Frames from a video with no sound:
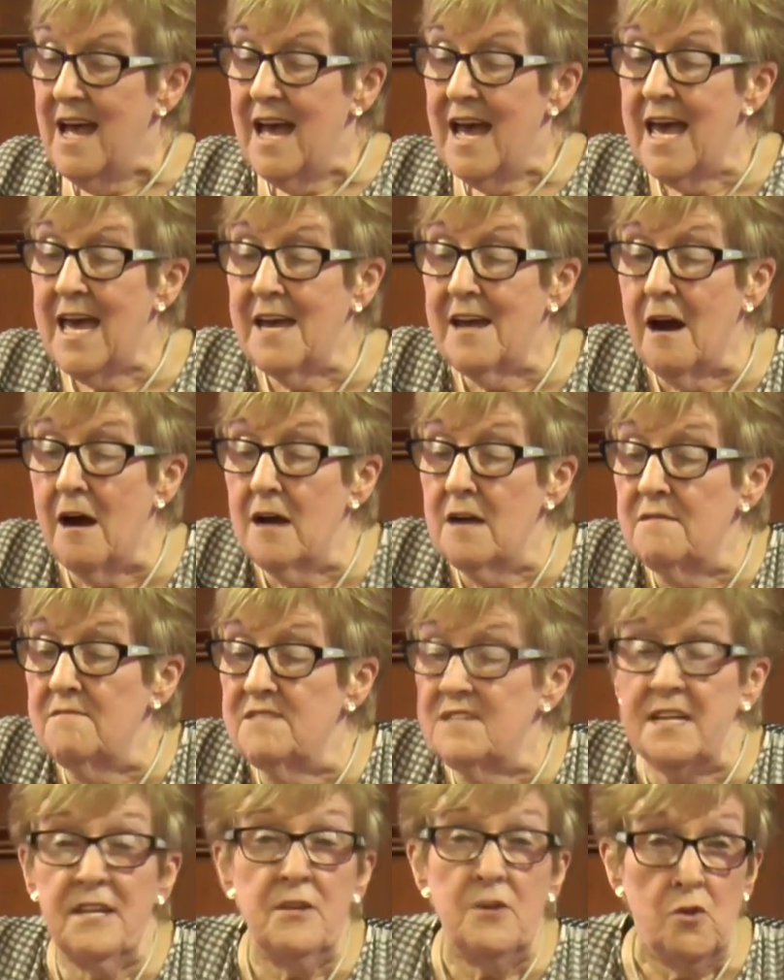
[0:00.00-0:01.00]
Hagar
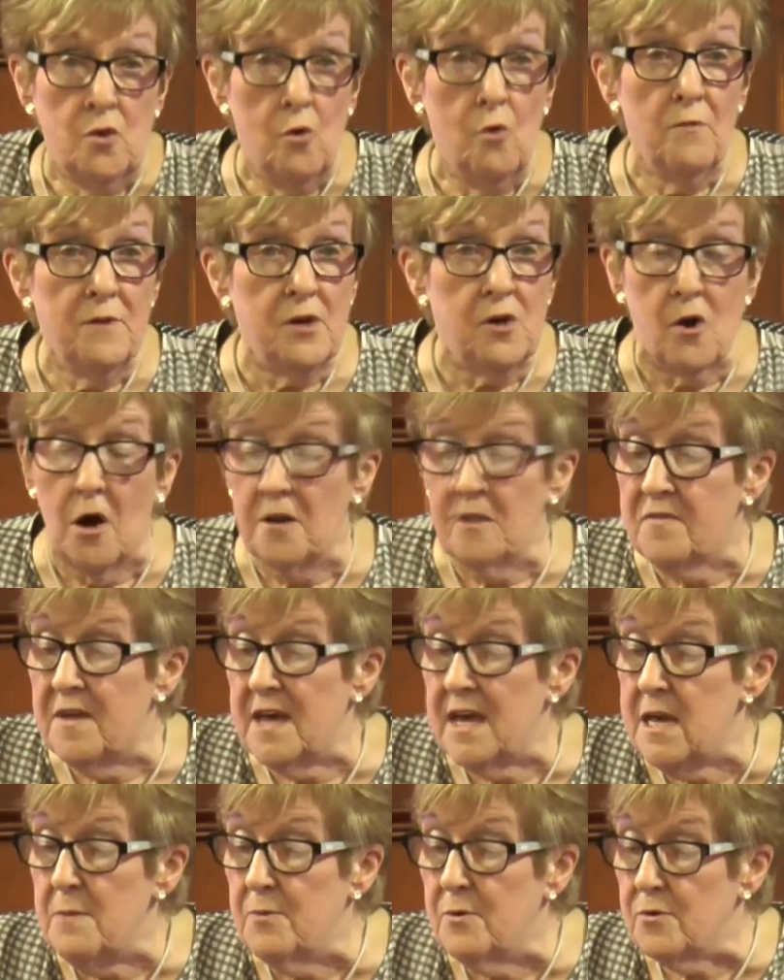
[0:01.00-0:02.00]
didn't know the God of the
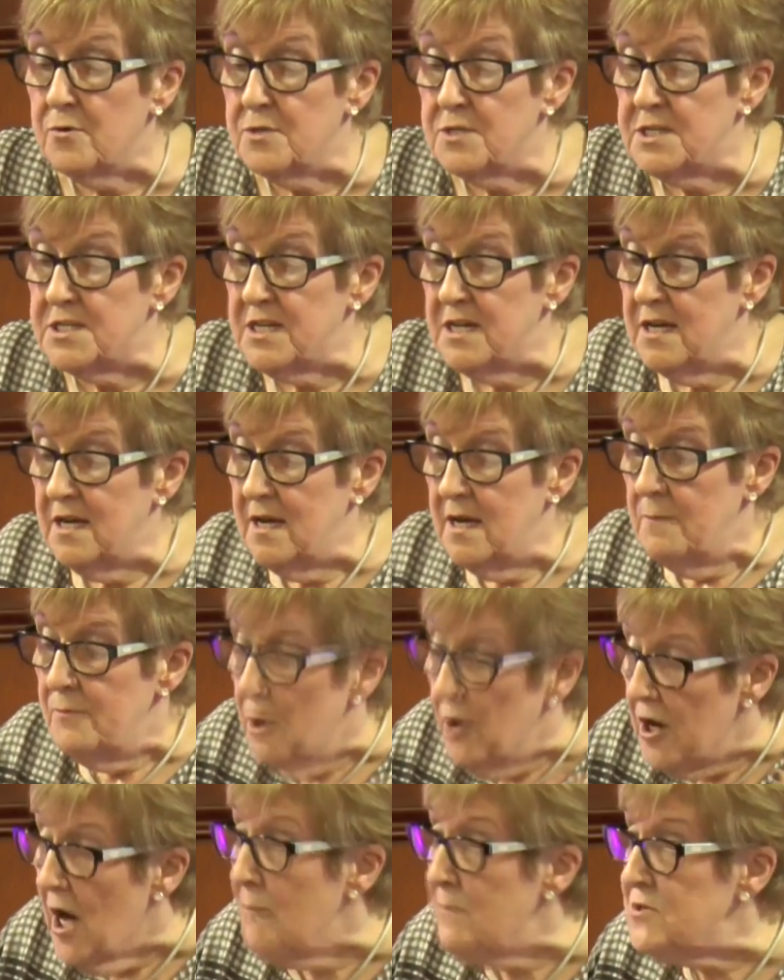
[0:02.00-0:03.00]
Hebrews
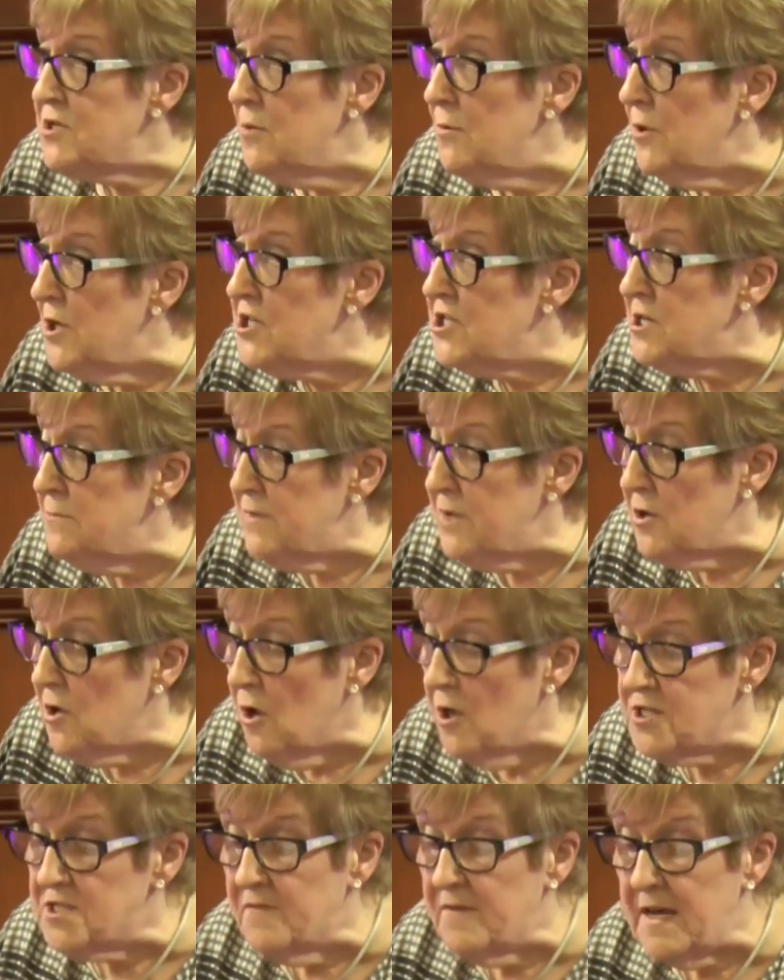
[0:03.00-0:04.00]
brought up to worship the
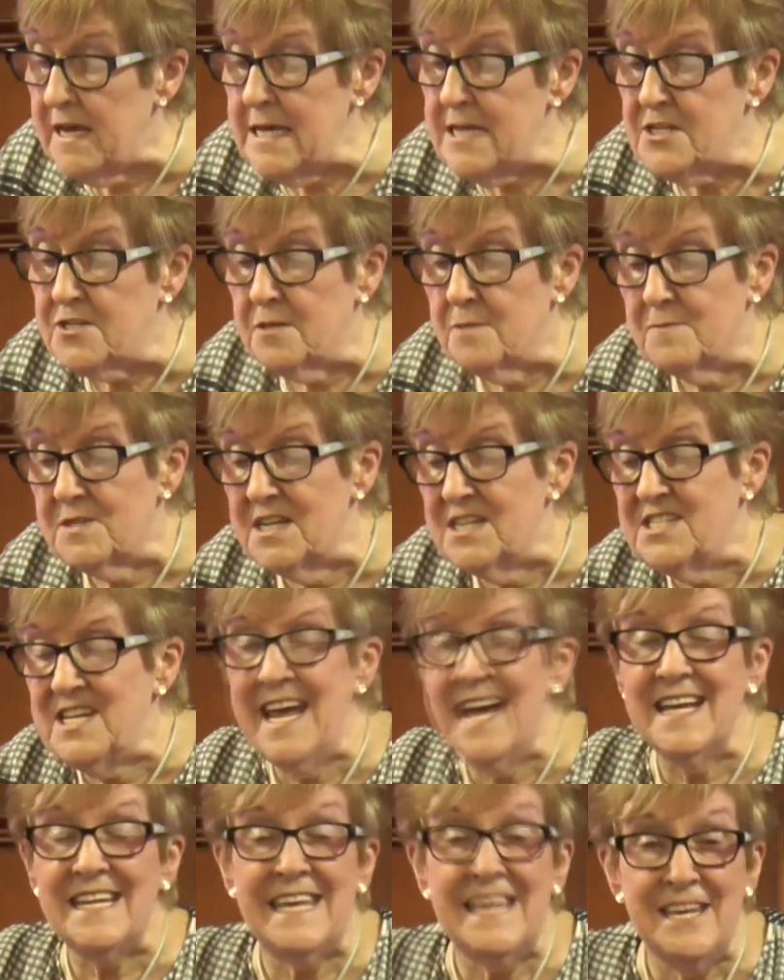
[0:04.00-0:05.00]
gods of Egypt. And
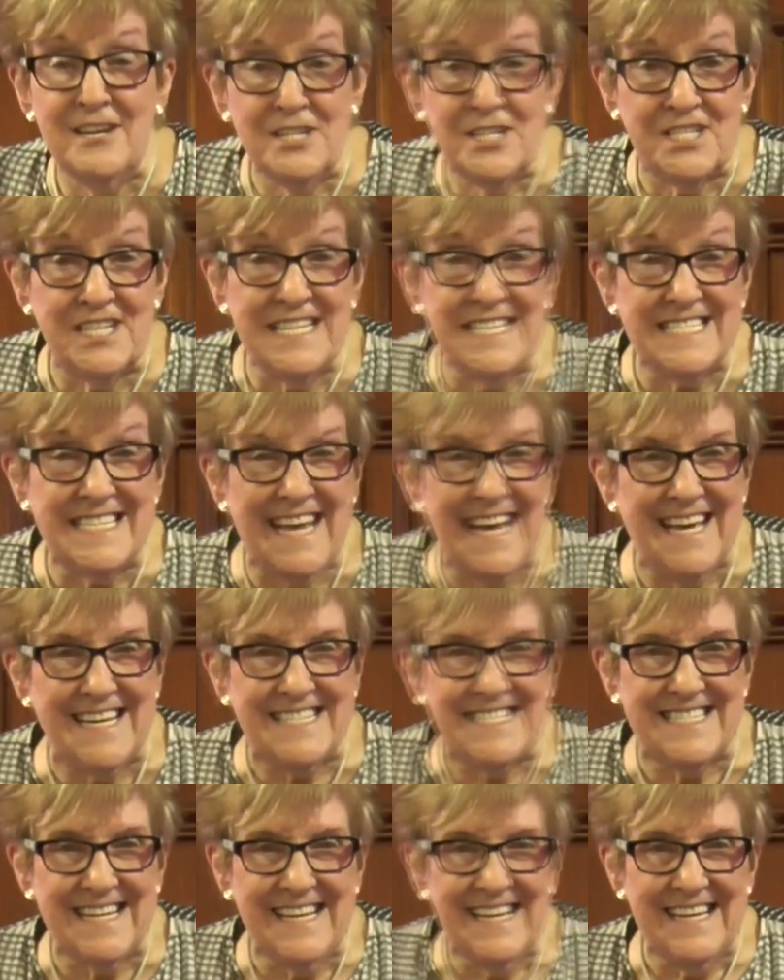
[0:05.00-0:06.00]
yet here she
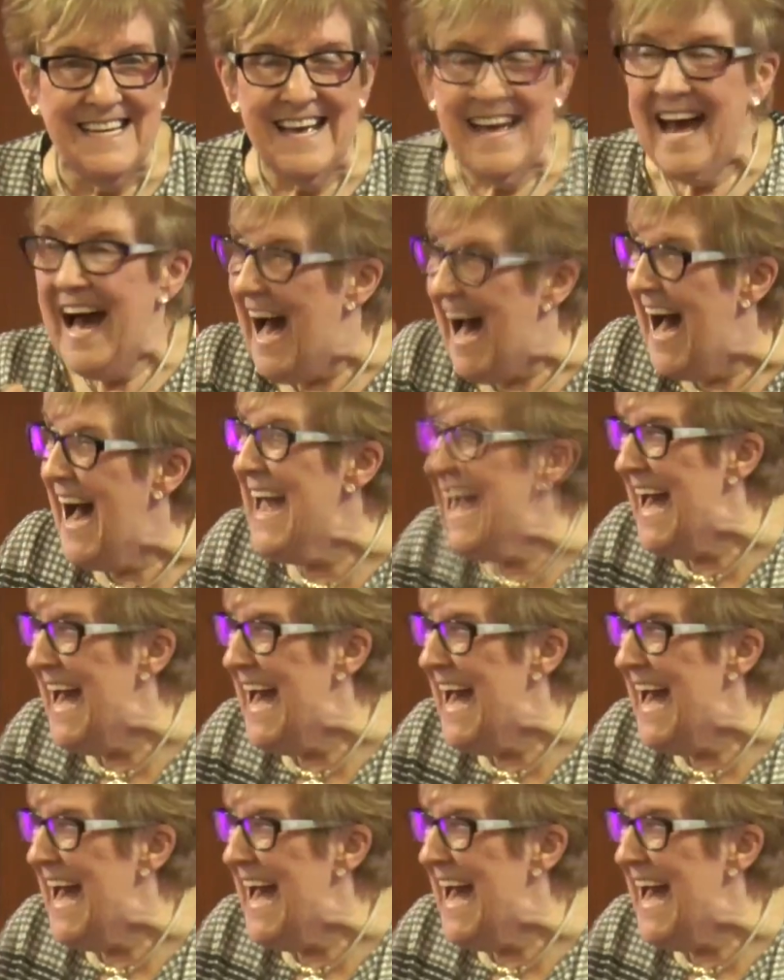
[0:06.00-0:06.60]
says, I